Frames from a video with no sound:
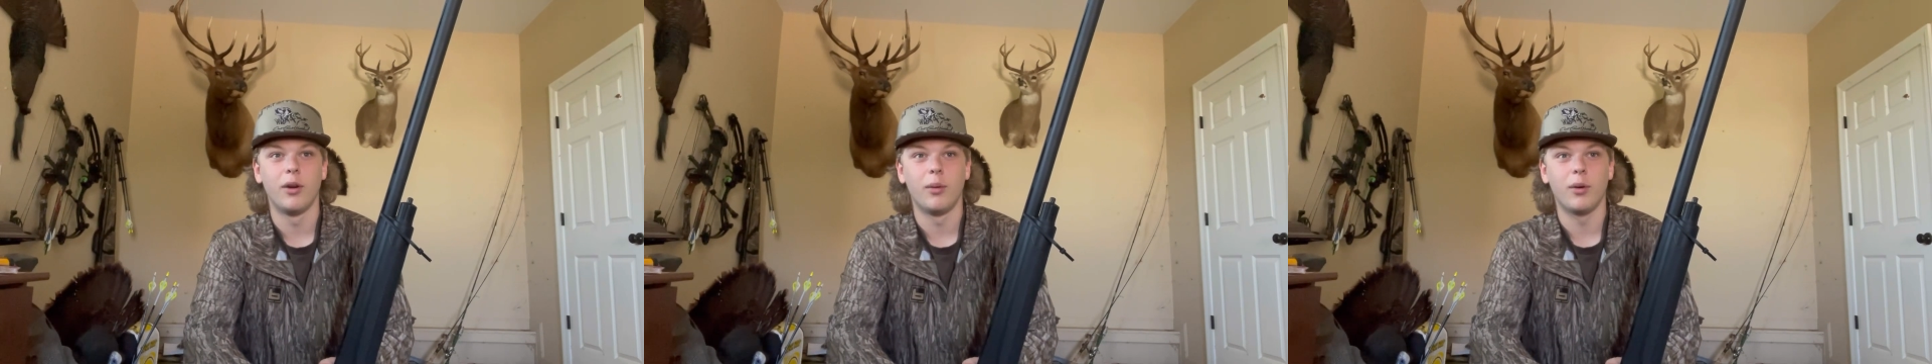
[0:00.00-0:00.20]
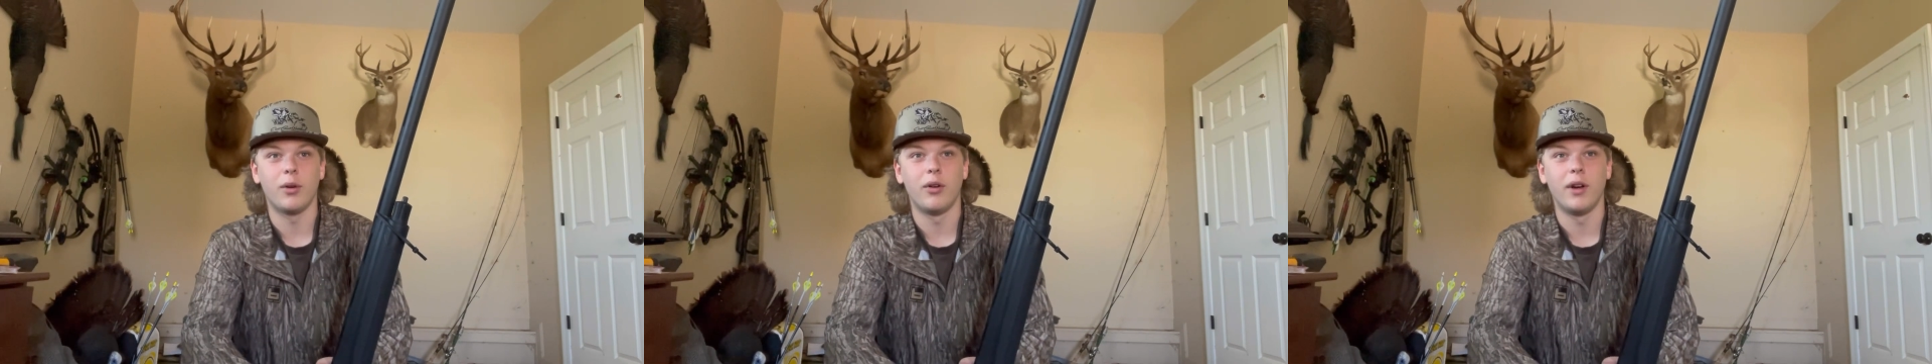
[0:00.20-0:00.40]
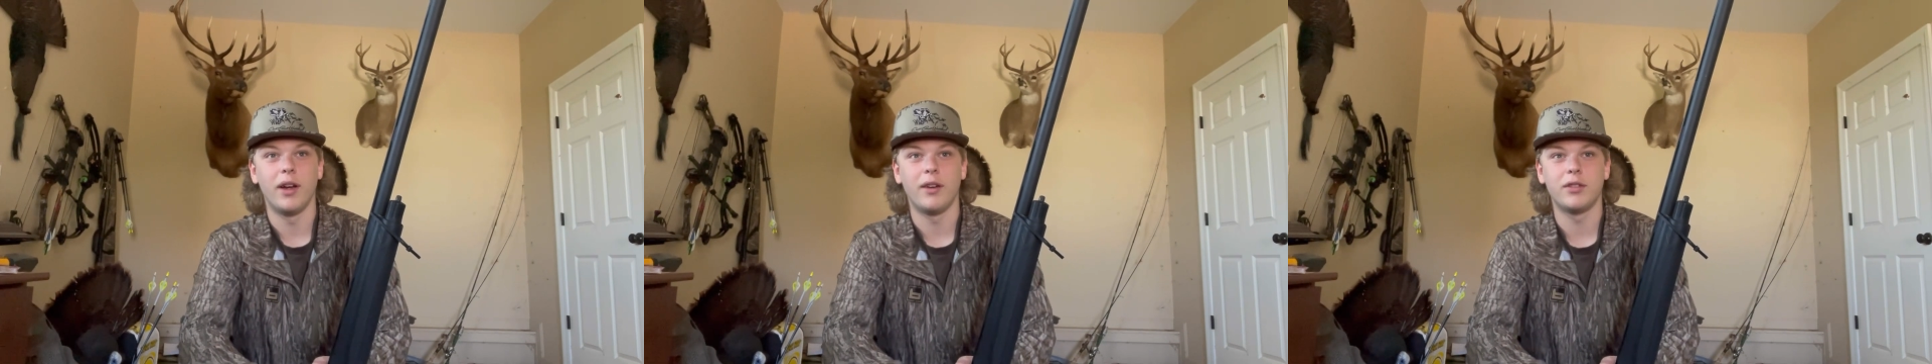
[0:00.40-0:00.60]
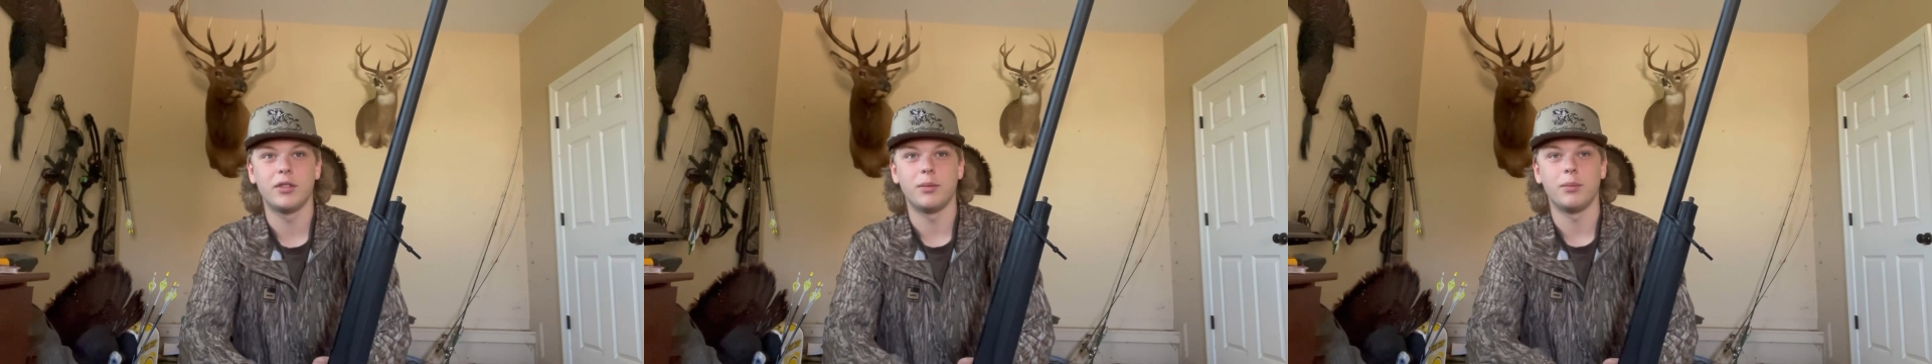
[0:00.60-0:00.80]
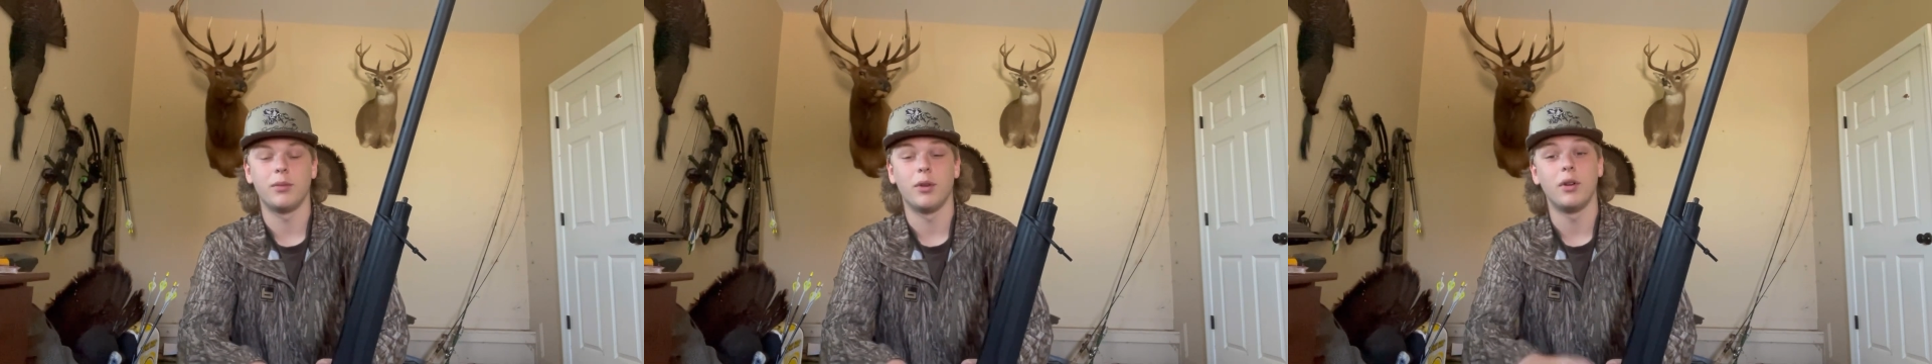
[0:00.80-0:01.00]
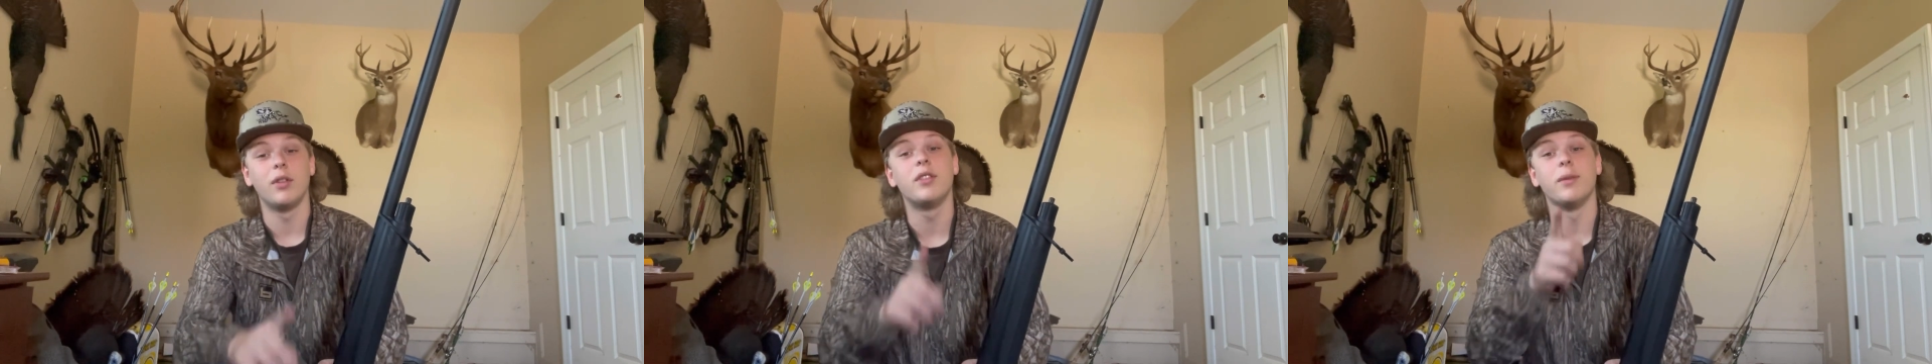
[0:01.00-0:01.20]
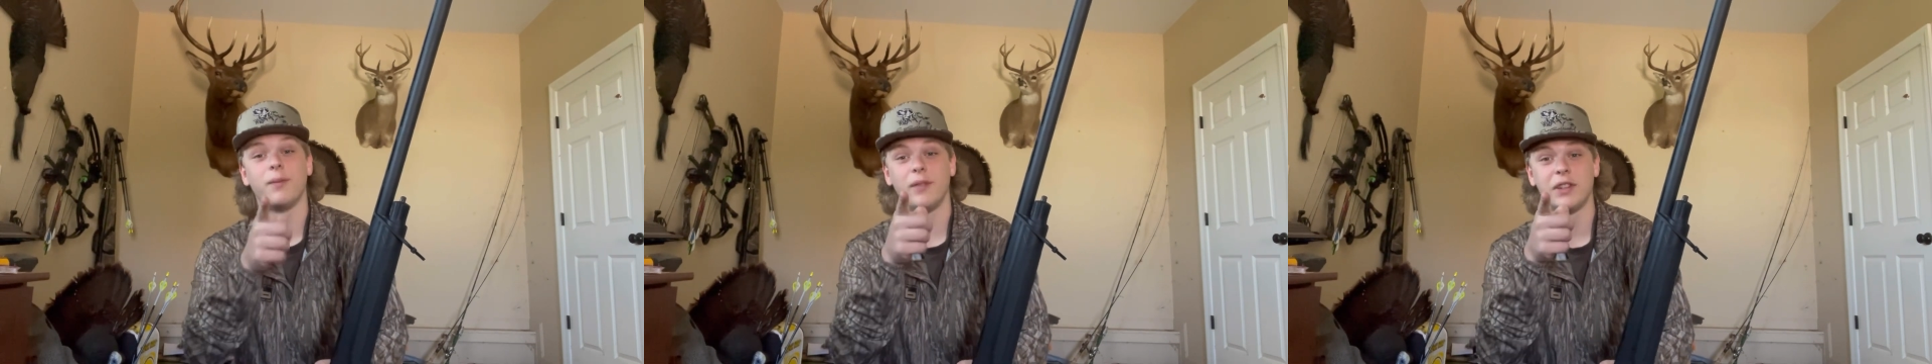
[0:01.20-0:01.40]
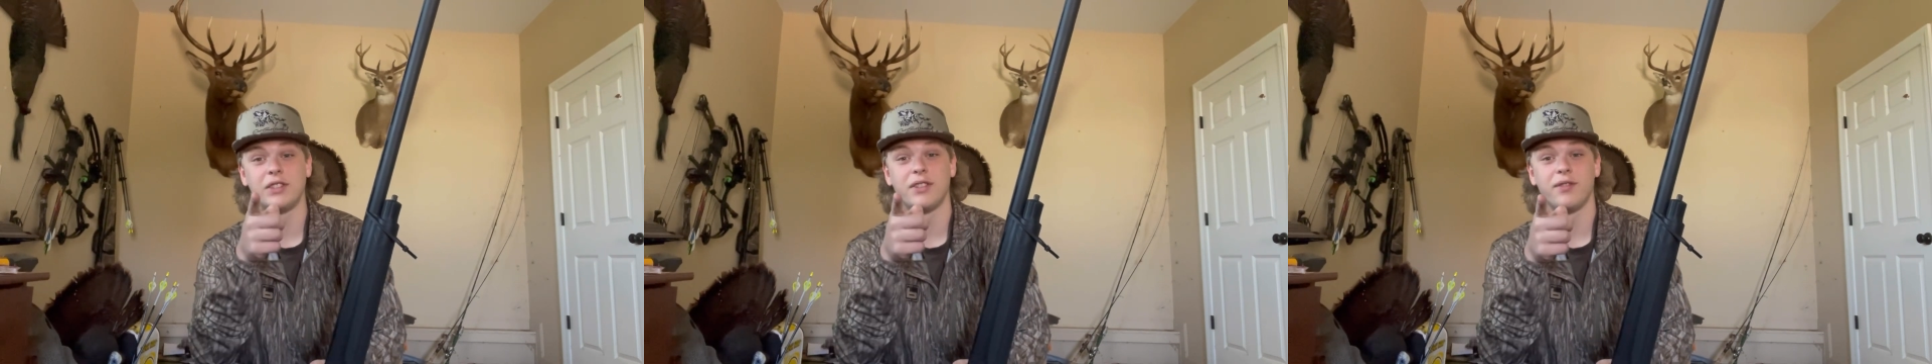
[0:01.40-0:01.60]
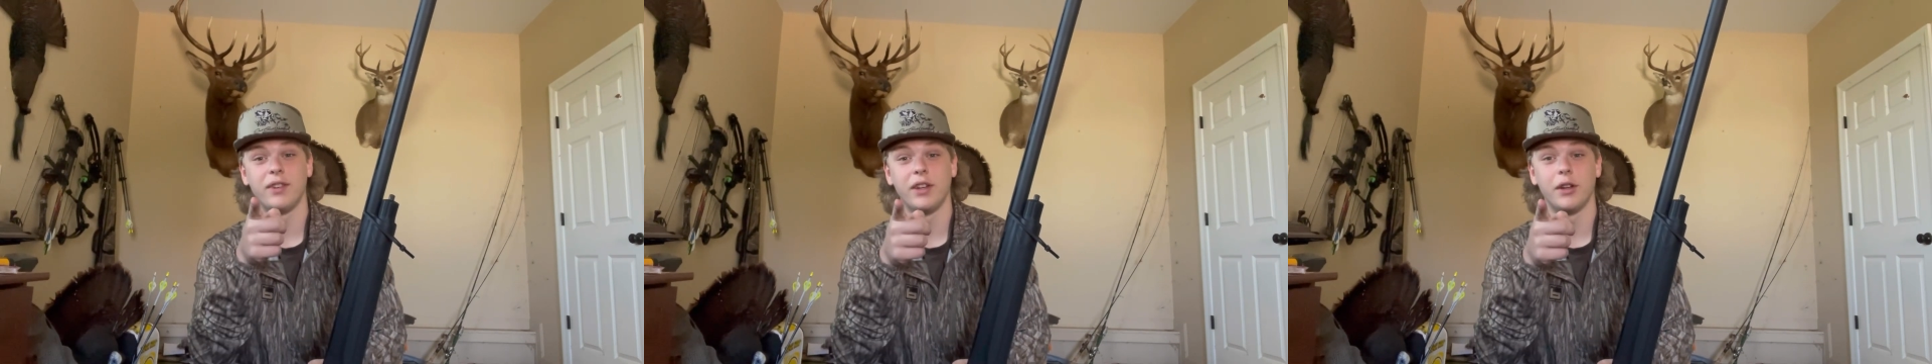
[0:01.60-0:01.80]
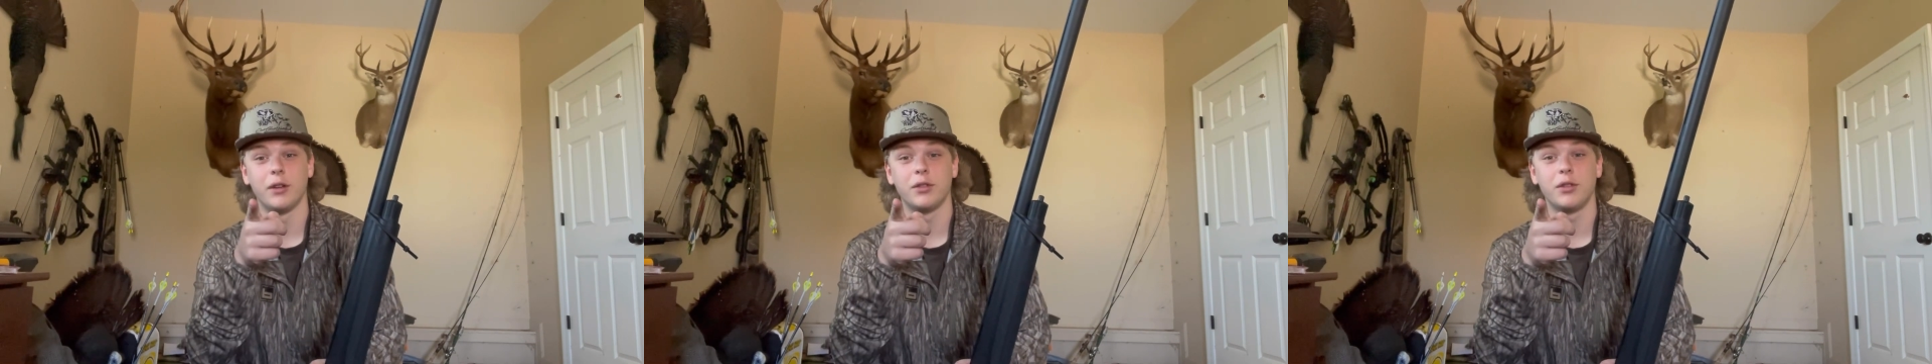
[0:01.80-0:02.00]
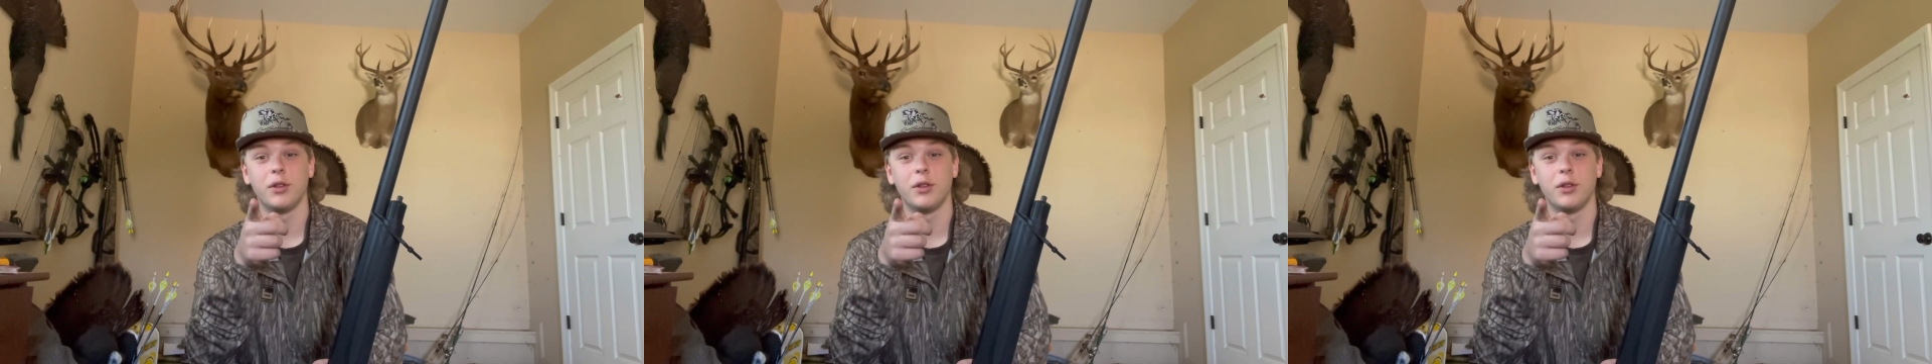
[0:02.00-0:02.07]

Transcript: we're gonna have some fishing videos